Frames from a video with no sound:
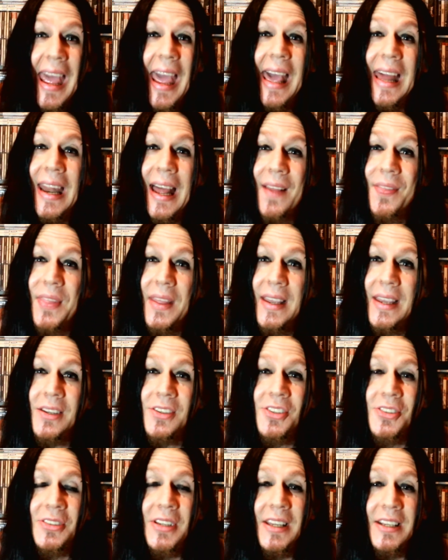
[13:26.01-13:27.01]
And I think it
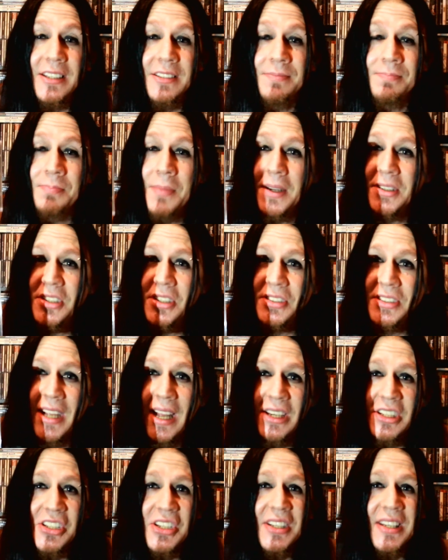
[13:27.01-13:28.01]
should get as much
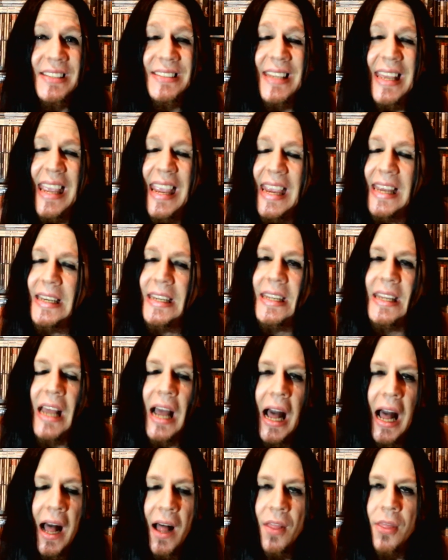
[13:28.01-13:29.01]
attention as any
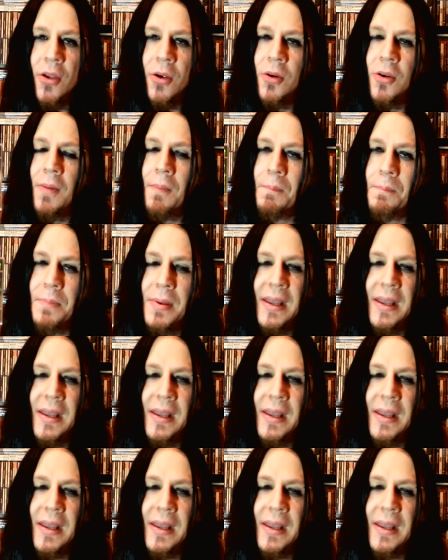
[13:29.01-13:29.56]
other